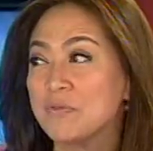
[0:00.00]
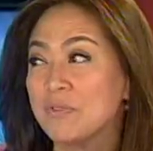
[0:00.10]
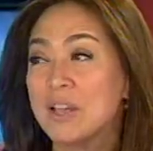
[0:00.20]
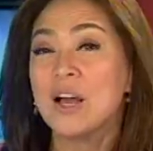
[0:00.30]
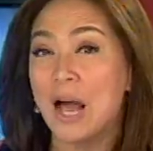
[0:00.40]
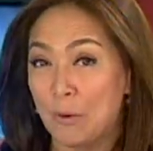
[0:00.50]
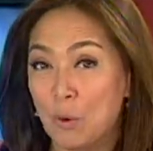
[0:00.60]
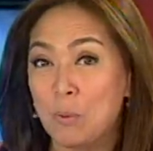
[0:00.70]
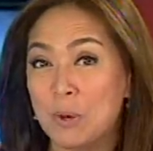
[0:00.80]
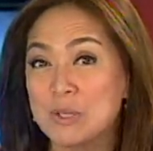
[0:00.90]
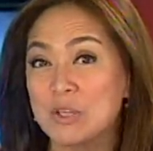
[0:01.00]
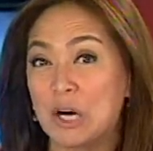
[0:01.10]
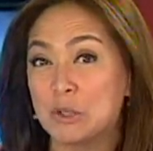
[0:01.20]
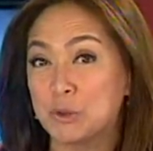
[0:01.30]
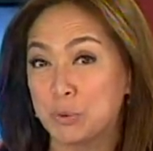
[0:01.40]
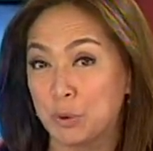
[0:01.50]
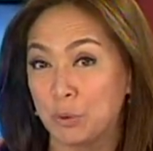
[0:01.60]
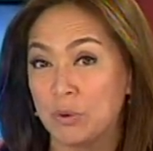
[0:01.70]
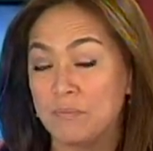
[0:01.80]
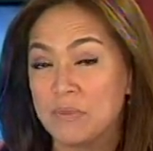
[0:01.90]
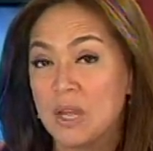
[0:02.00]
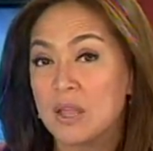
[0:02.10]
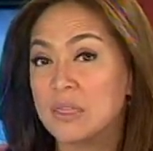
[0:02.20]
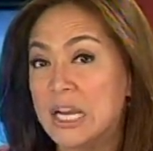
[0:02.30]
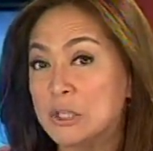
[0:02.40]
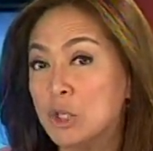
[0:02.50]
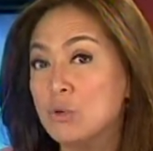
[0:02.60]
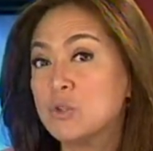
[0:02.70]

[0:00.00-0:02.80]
huh? rumors yeah. are true. That you